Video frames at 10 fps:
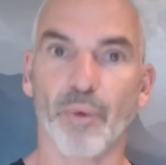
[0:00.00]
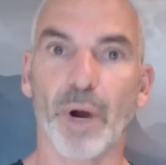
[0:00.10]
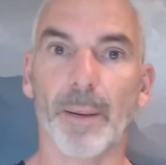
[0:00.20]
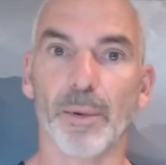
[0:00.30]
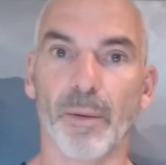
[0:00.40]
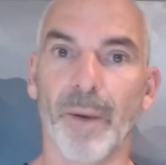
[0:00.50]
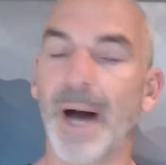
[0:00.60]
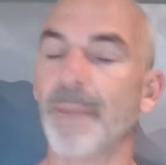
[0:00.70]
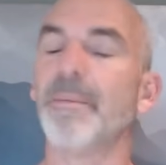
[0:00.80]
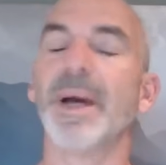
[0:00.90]
problem
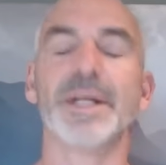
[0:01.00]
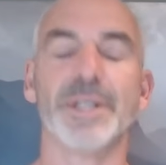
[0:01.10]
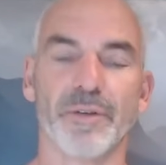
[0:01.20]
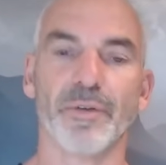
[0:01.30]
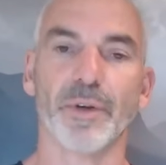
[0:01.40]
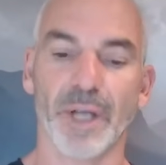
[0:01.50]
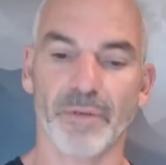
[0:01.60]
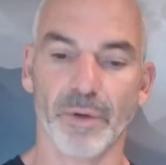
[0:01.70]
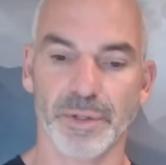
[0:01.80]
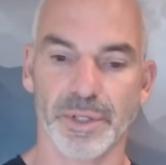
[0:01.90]
on many different
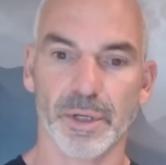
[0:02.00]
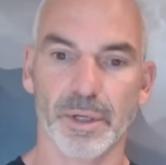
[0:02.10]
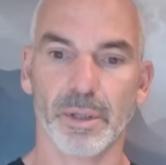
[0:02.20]
levels.